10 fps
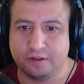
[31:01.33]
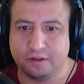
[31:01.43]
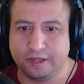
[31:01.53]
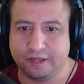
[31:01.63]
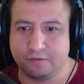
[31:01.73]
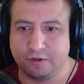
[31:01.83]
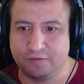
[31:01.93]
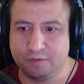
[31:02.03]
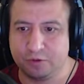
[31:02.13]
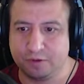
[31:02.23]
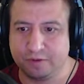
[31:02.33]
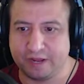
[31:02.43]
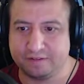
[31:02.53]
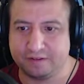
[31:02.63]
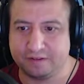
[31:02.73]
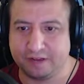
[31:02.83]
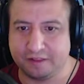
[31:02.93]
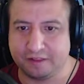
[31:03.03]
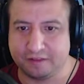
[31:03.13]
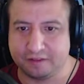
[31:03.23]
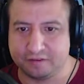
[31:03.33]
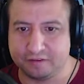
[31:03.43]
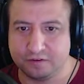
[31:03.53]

Like, what if we put them nice and tight like this?